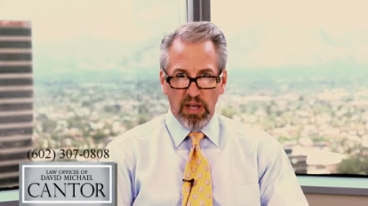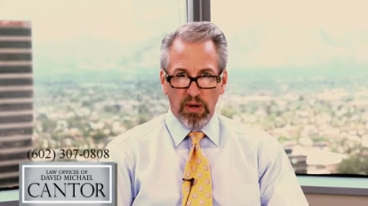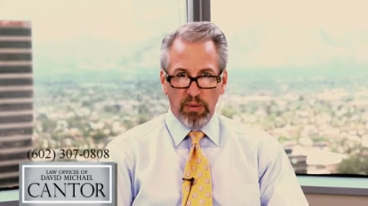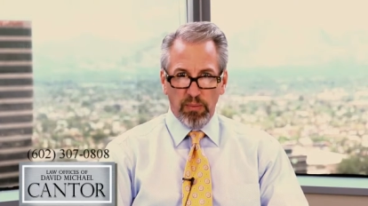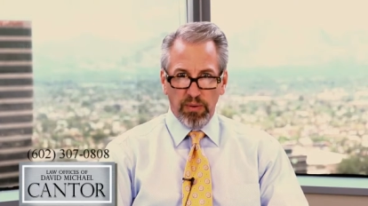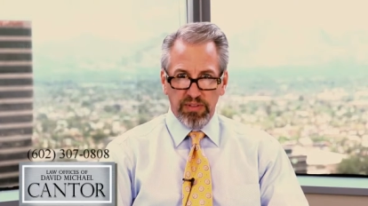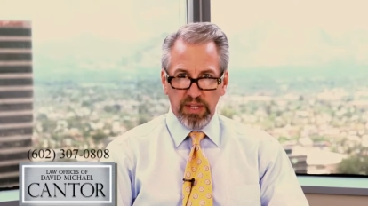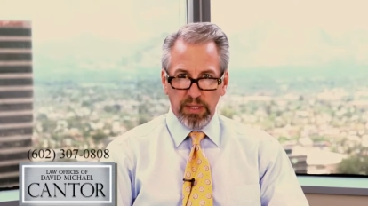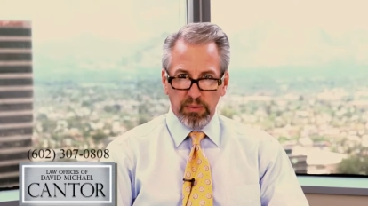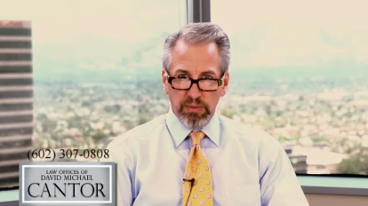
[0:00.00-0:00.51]

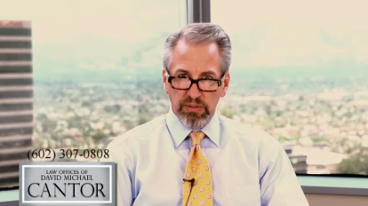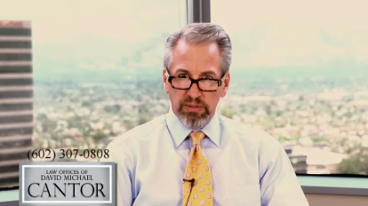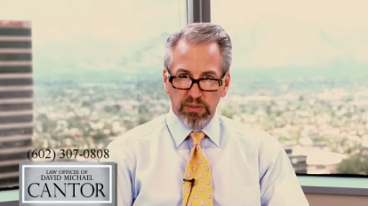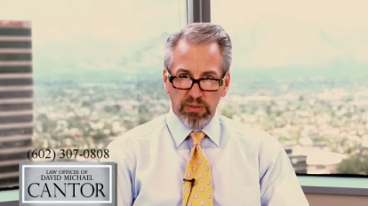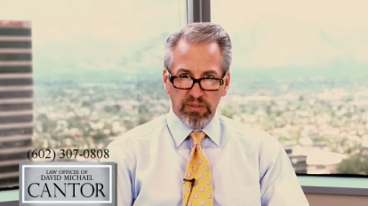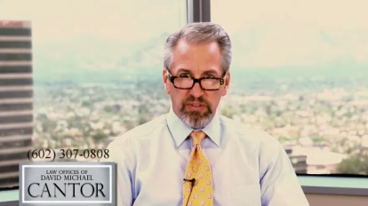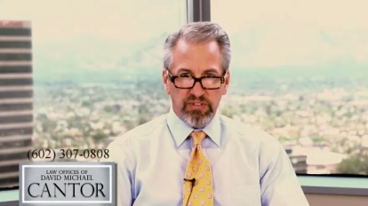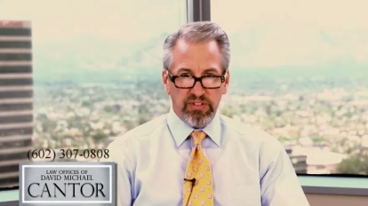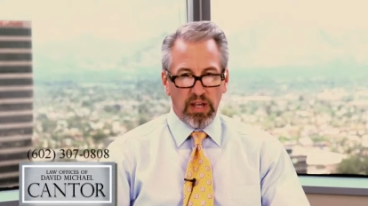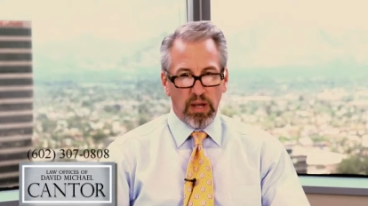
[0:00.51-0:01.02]
What they will do
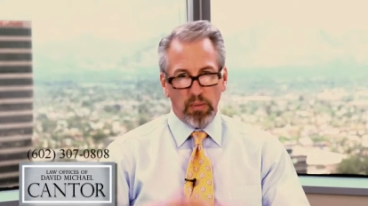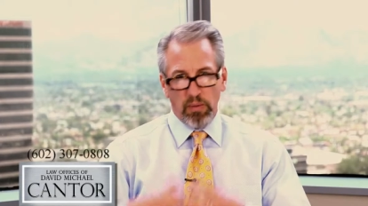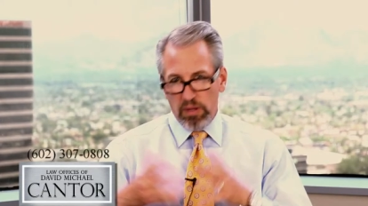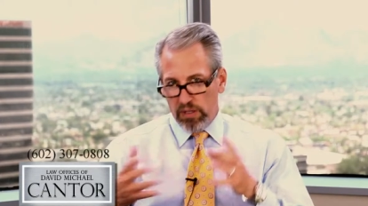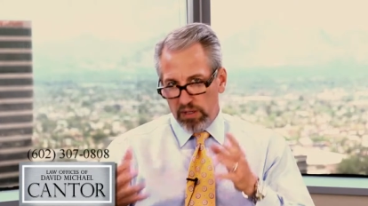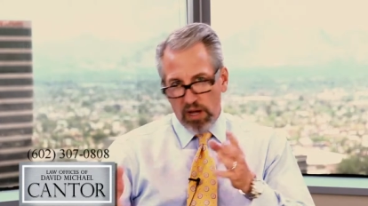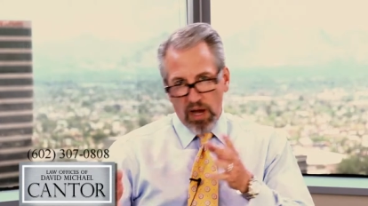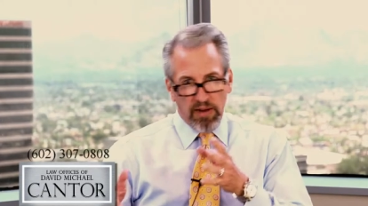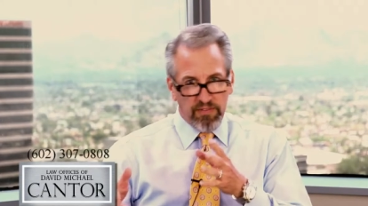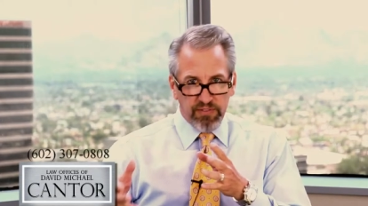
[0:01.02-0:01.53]
is say, well,
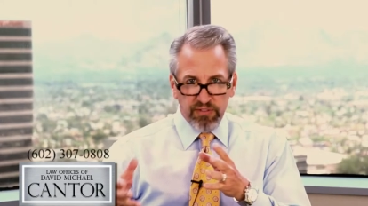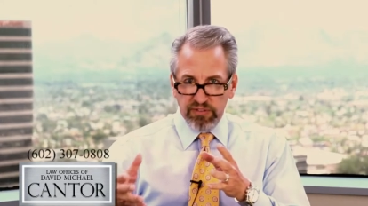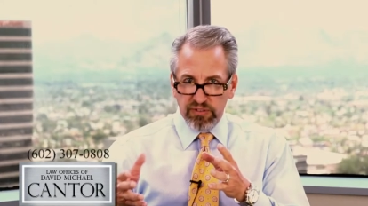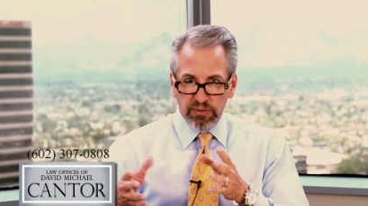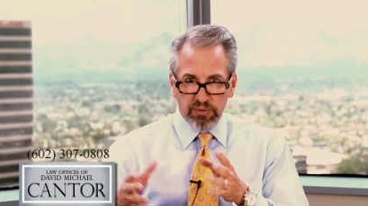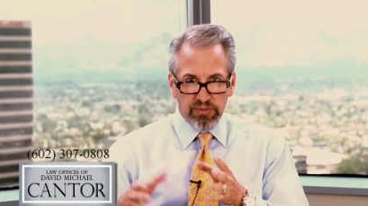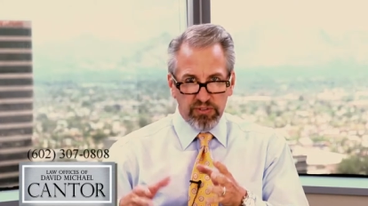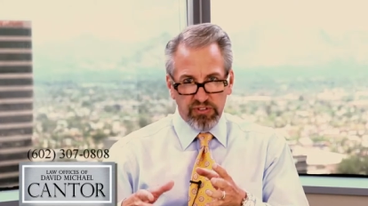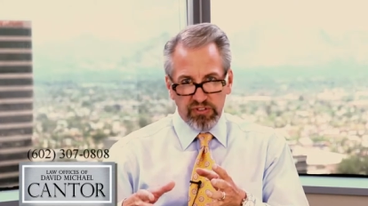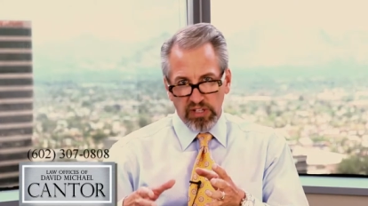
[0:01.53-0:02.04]
an
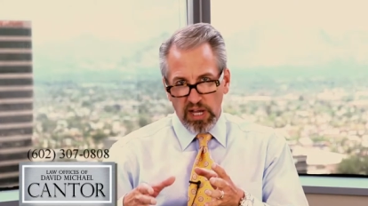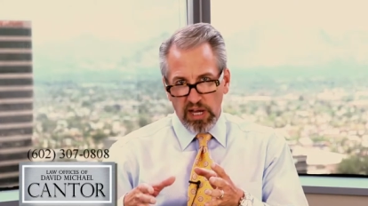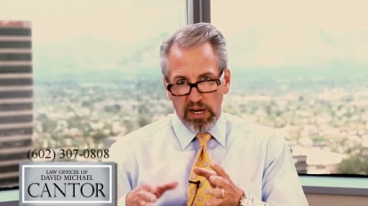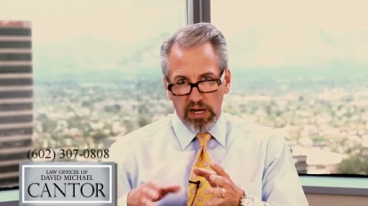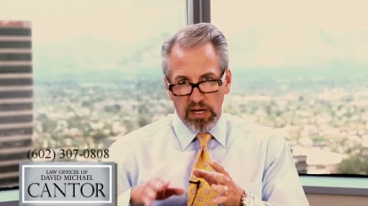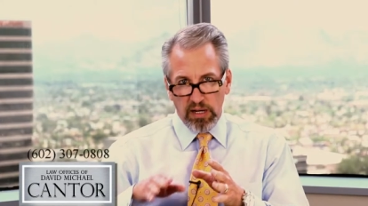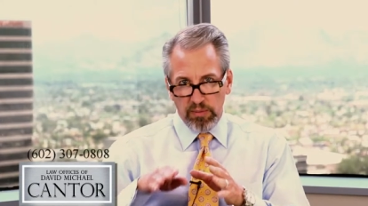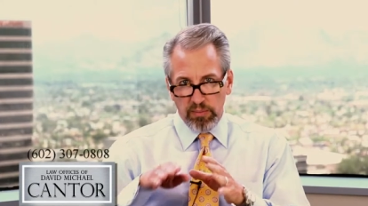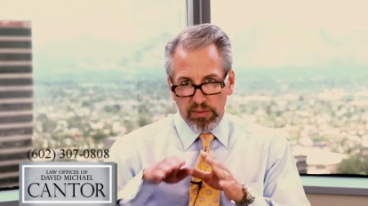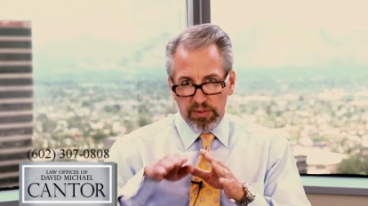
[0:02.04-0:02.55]
officer was
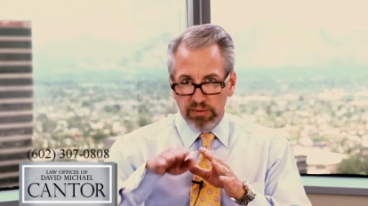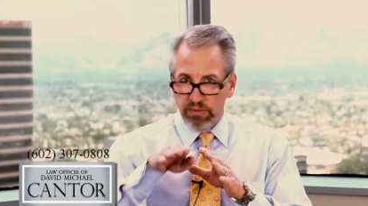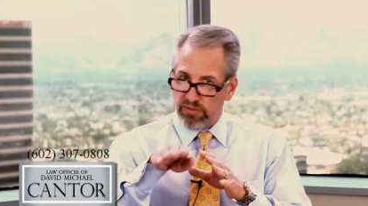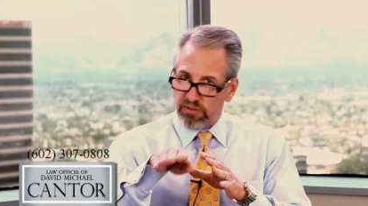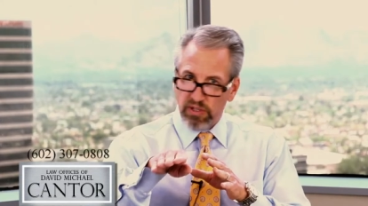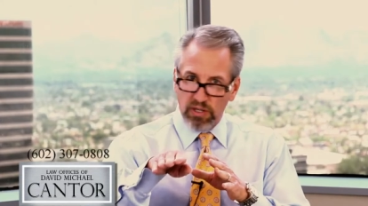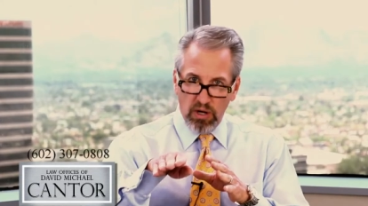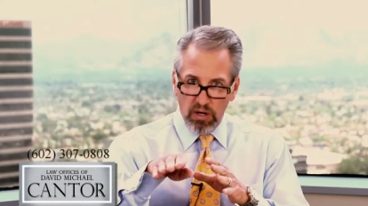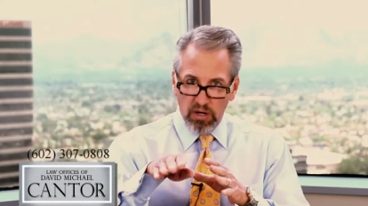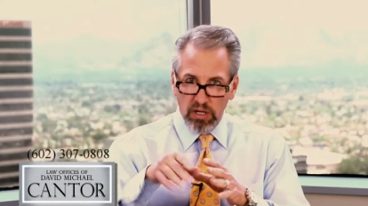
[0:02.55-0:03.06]
scared when there was
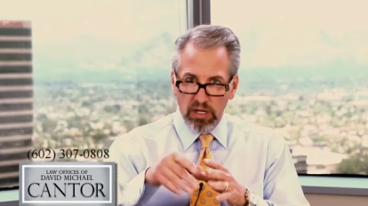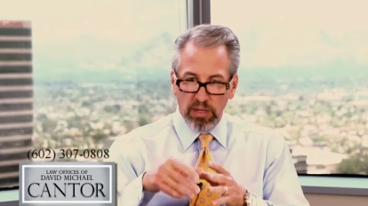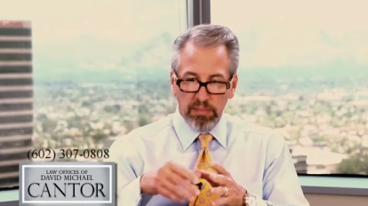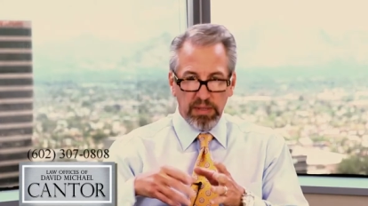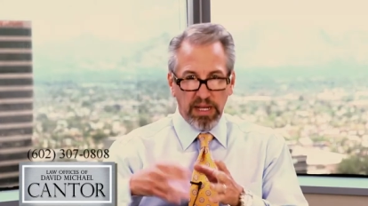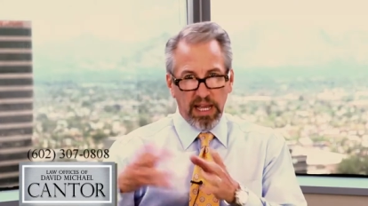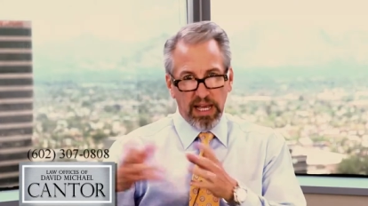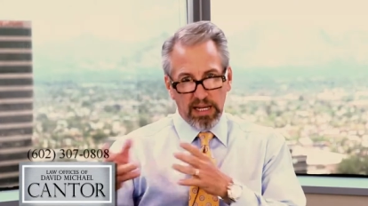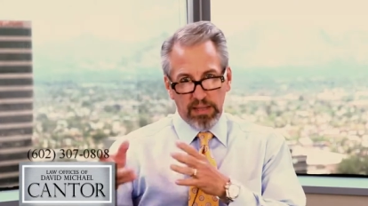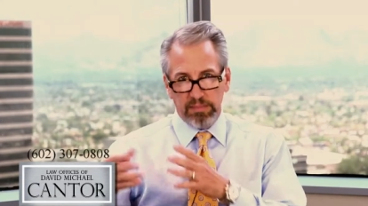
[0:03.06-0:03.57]
a car
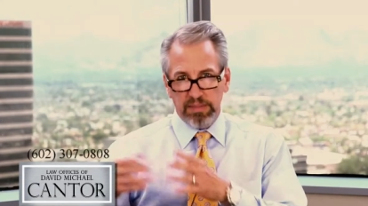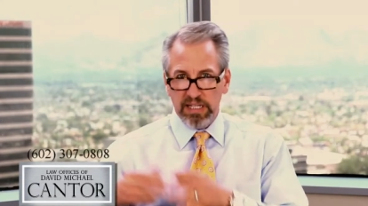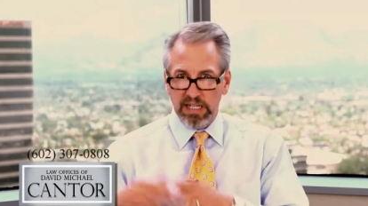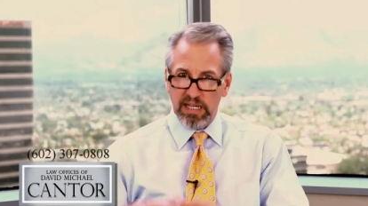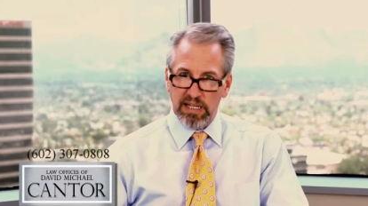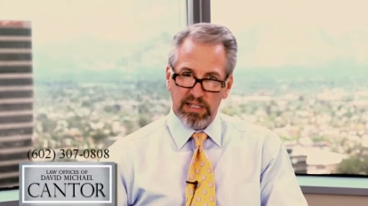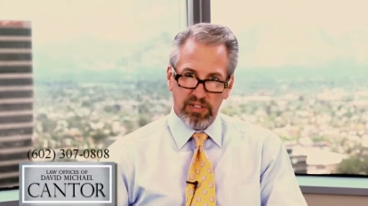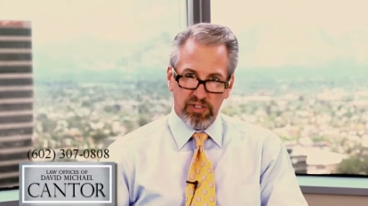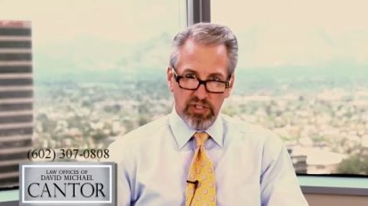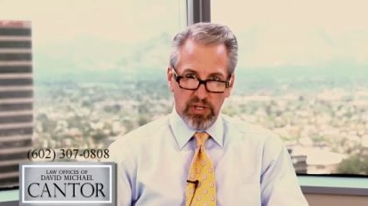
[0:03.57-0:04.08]
coming at him and he
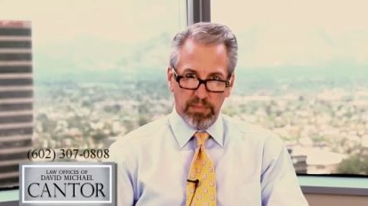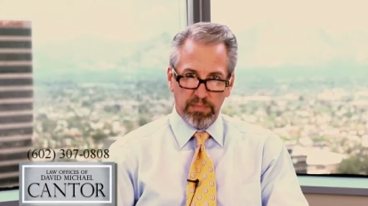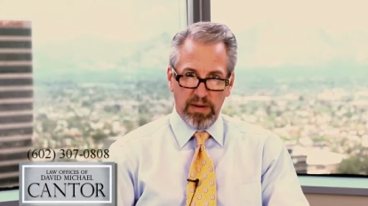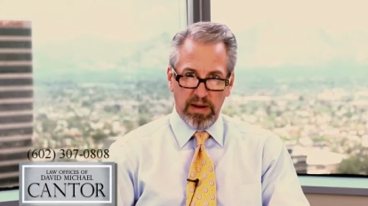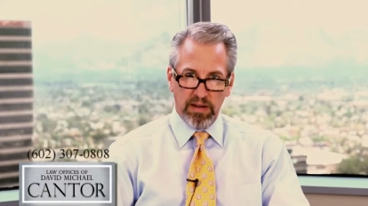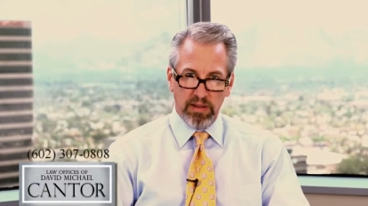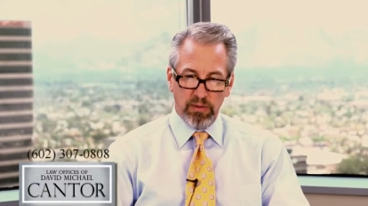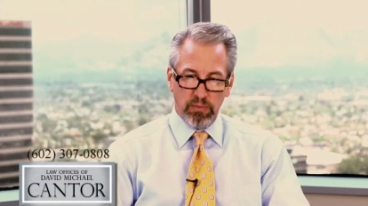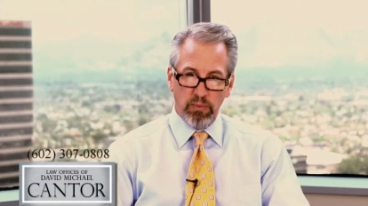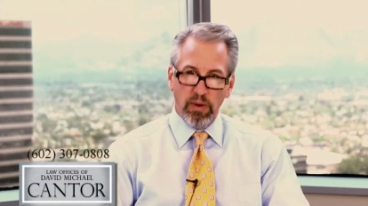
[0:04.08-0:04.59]
had to jump
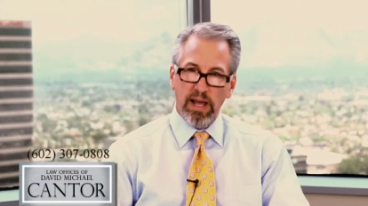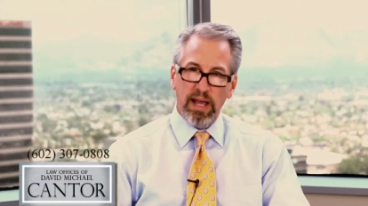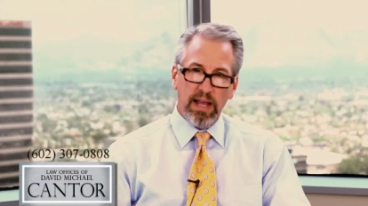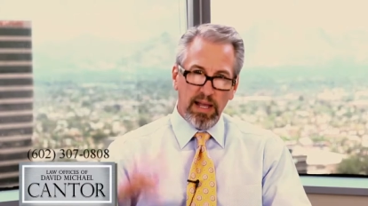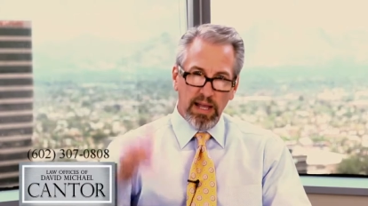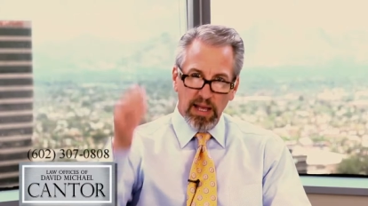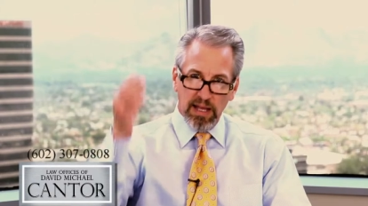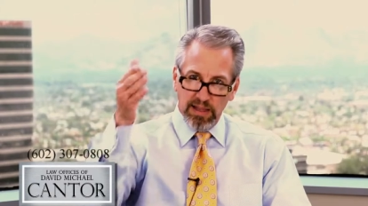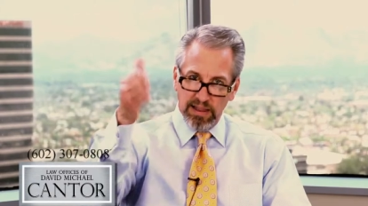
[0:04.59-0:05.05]
out of the way.